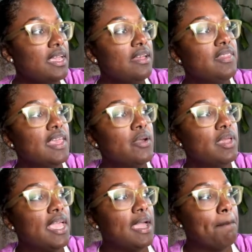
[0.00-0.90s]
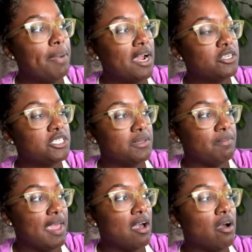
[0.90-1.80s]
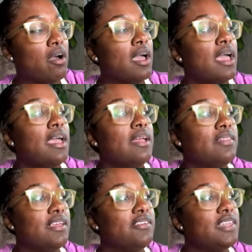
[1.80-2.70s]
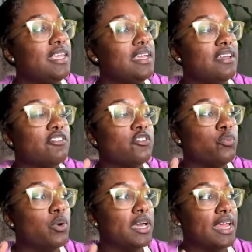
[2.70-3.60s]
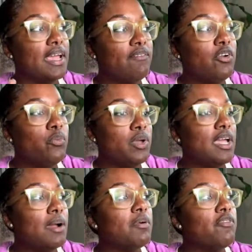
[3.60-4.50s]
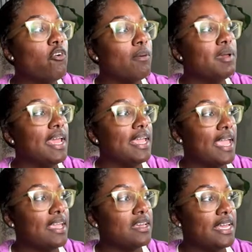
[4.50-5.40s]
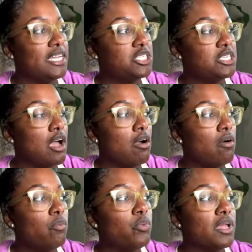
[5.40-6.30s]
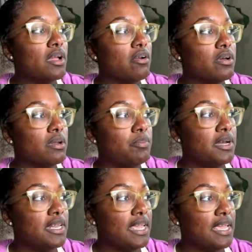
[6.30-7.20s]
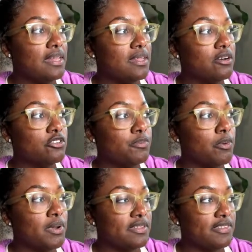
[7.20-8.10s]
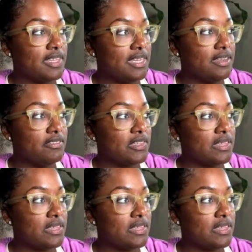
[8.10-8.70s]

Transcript: Then we have purchase amount. This is whatever we are performing a calculation on, we are going to put it in those parentheses.